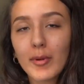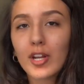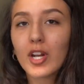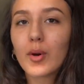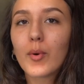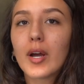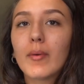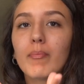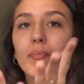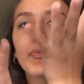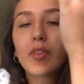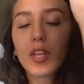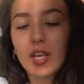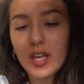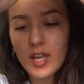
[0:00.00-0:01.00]
but you know what?
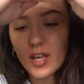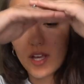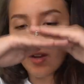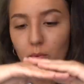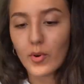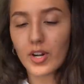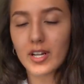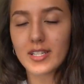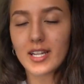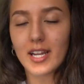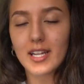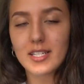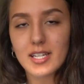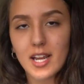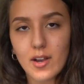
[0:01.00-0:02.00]
We're gonna
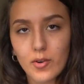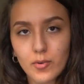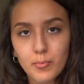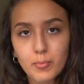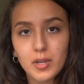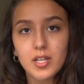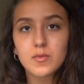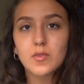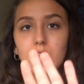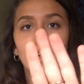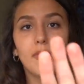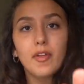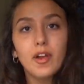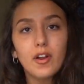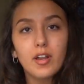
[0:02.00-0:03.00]
take it down because we're
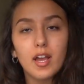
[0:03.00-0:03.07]
not there